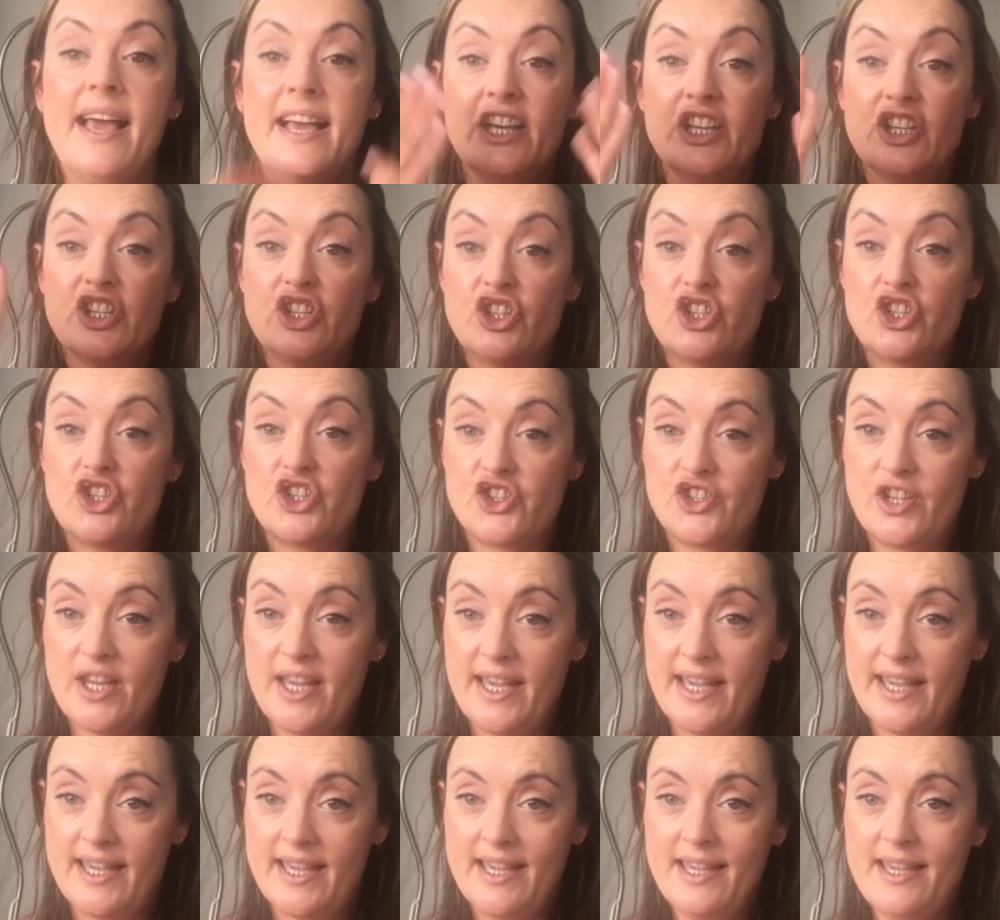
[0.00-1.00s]

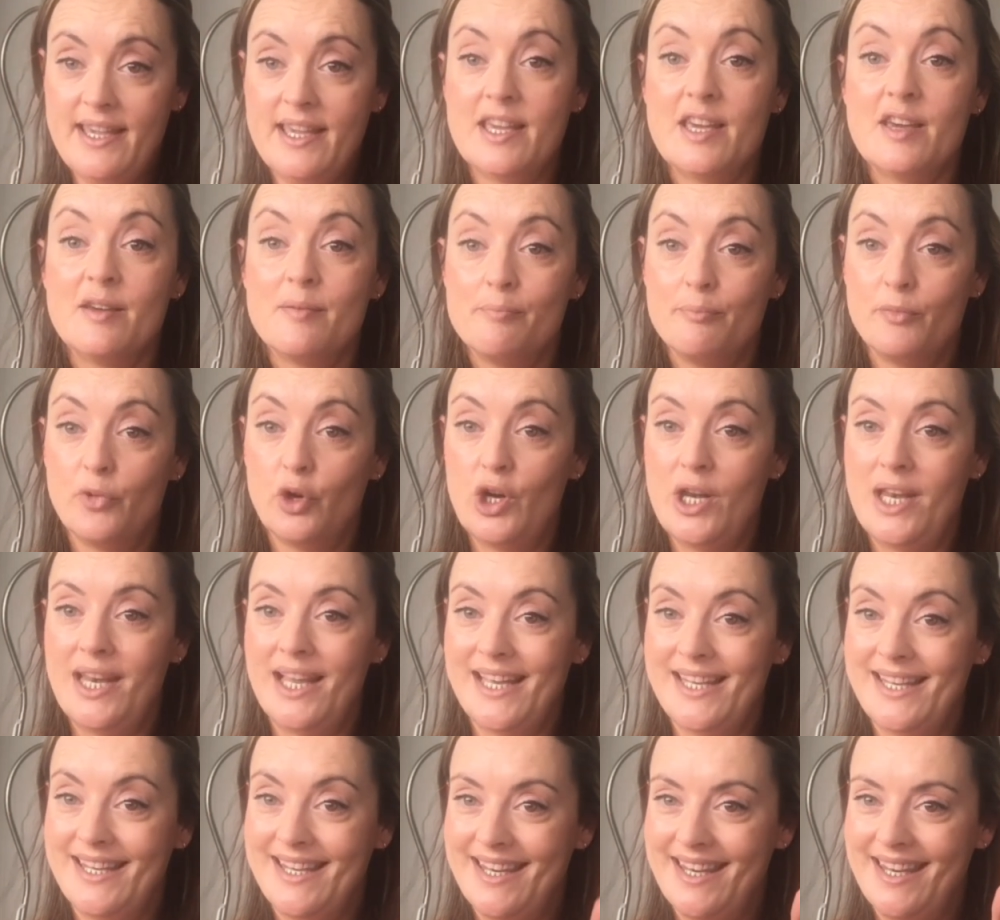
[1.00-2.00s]
She
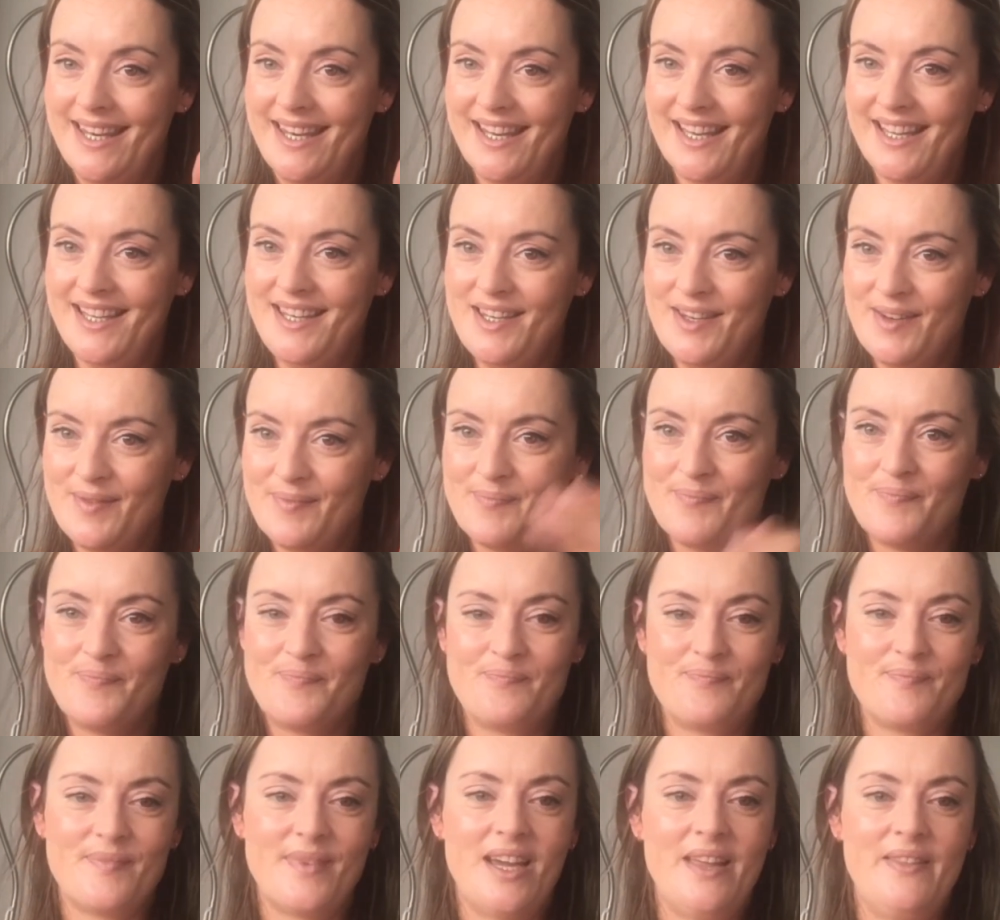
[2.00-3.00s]
molannan.
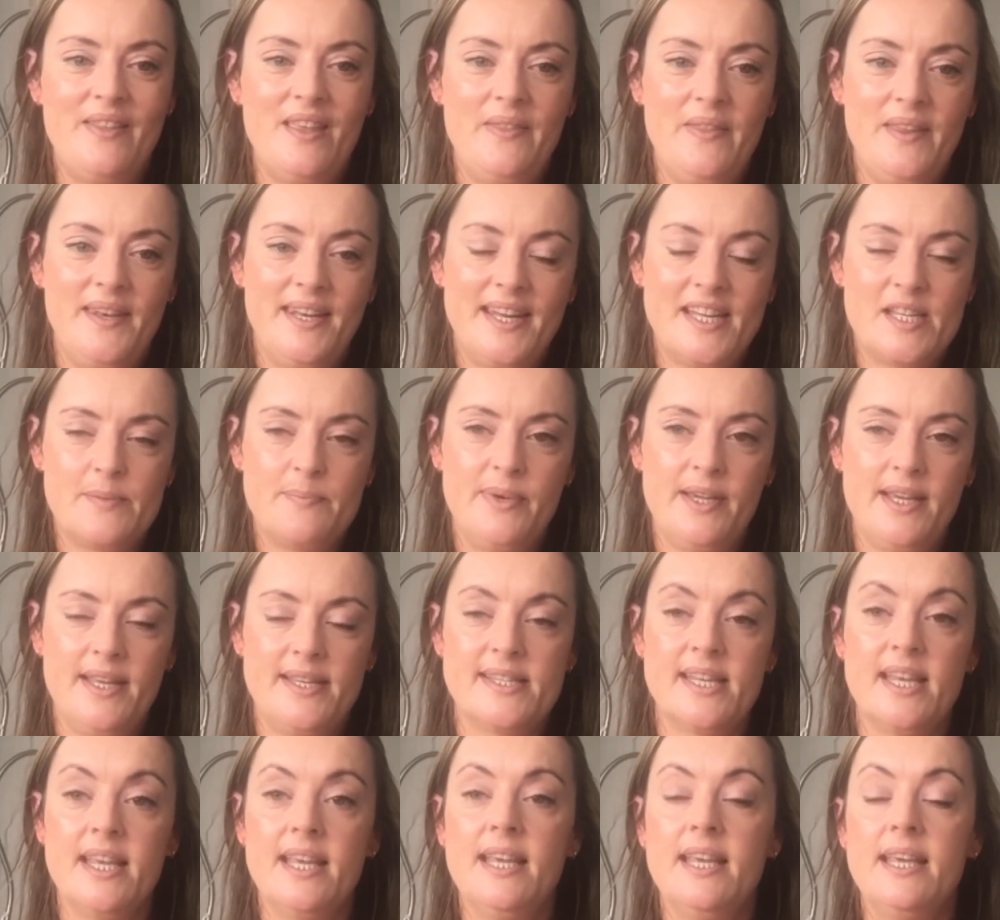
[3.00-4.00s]
And then the next bit
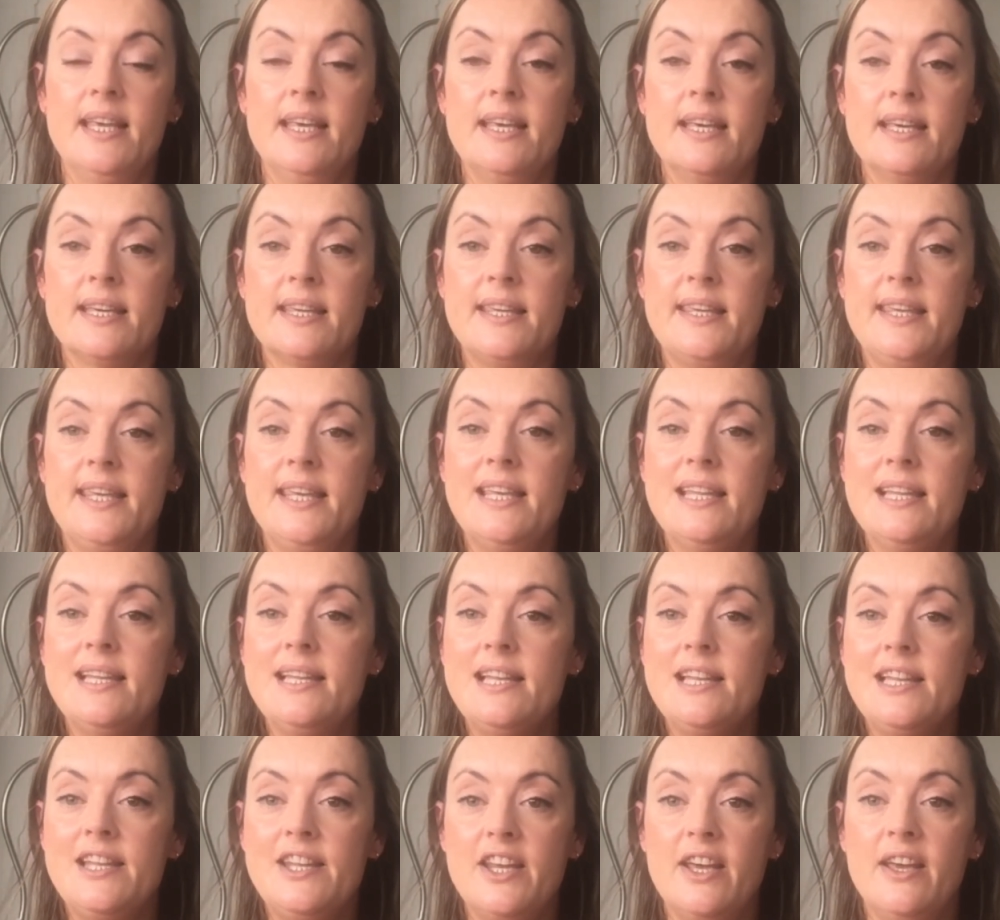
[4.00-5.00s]
is
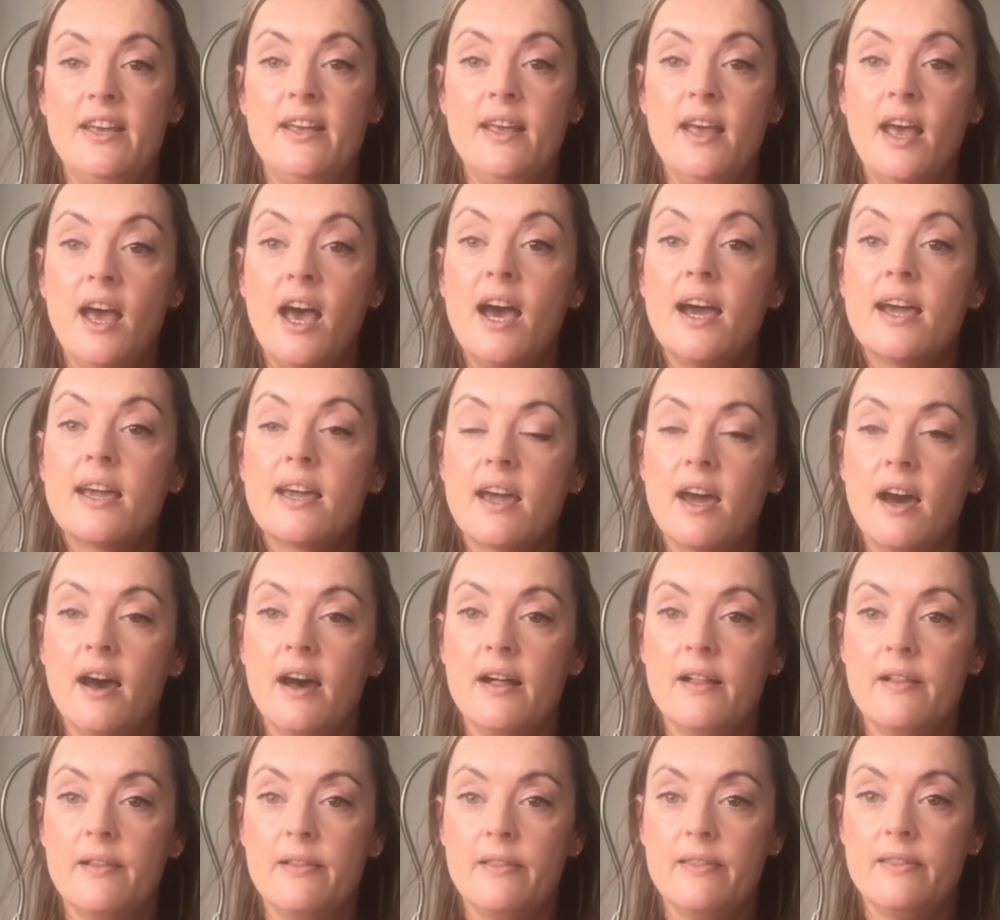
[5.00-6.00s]
gilje
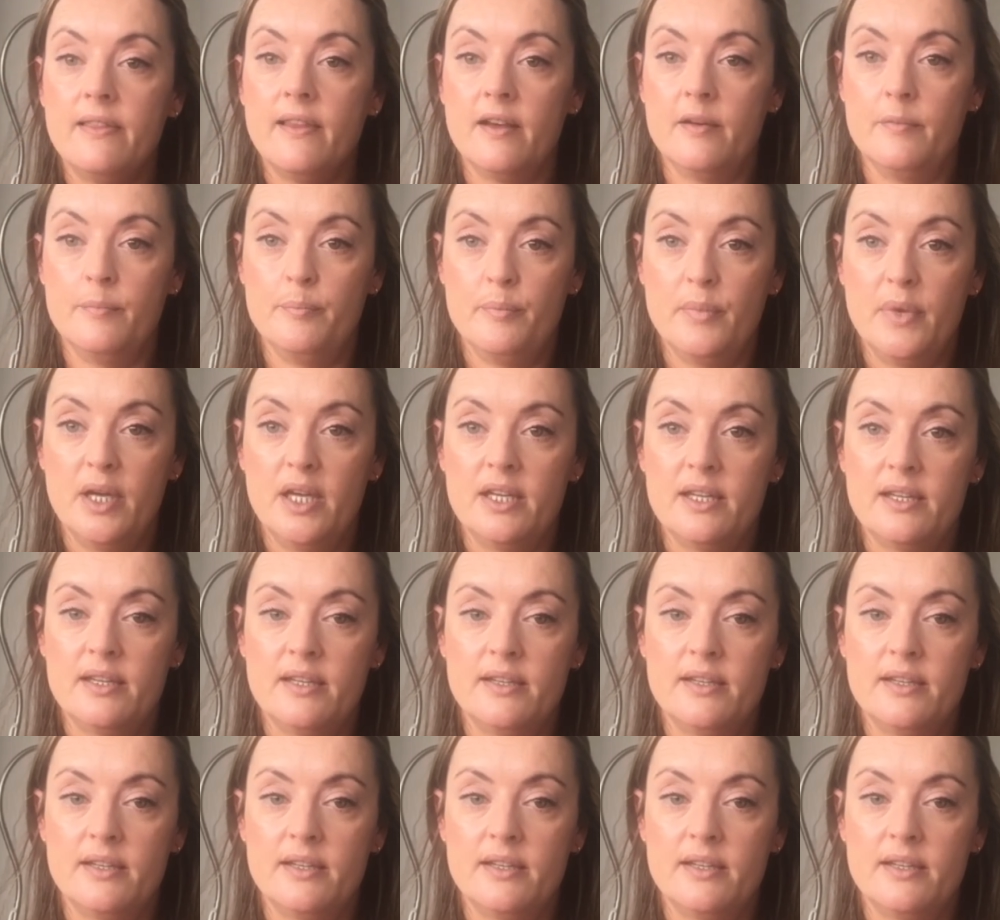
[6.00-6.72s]
kallam.